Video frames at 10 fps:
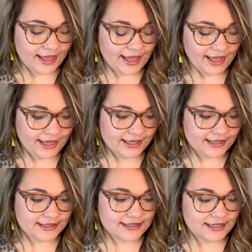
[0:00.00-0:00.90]

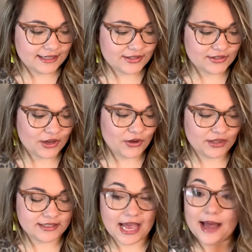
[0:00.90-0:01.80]
And so the
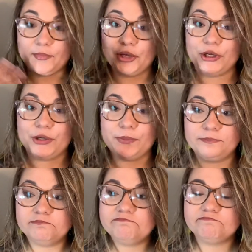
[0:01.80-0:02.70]
time come,
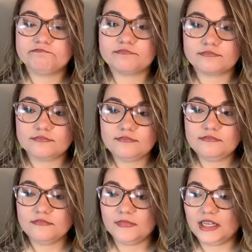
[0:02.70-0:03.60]

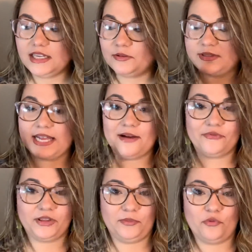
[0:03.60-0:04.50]
it was time for
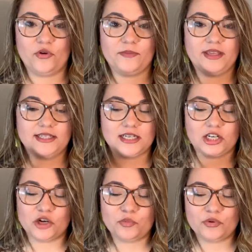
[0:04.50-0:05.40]
the appointment. A
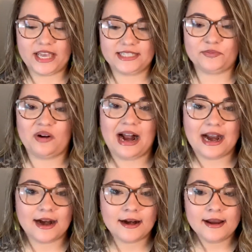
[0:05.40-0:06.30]
couple days
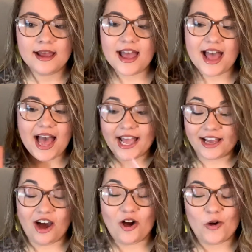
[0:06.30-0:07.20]
prior, I
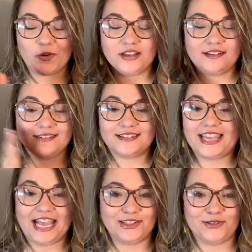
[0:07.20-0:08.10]
called,
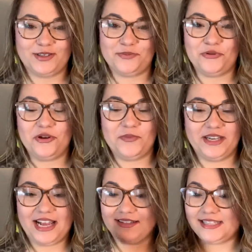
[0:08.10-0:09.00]
canceled the appointment.
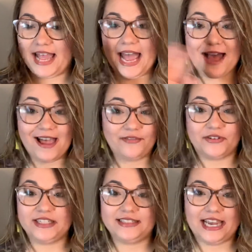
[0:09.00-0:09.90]
I was like, I have to
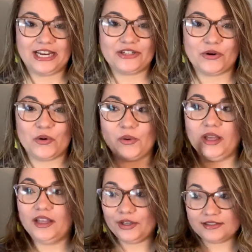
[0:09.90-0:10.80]
reschedule,
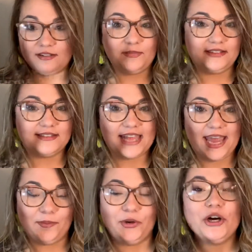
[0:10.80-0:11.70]
something's came
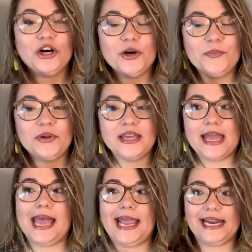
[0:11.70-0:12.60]
up,
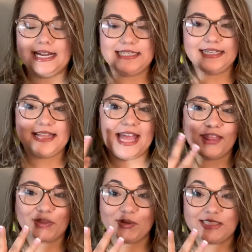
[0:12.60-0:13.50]
and I did that
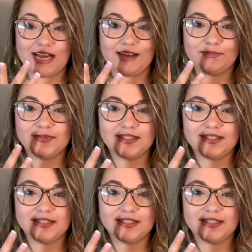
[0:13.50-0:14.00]
3 times.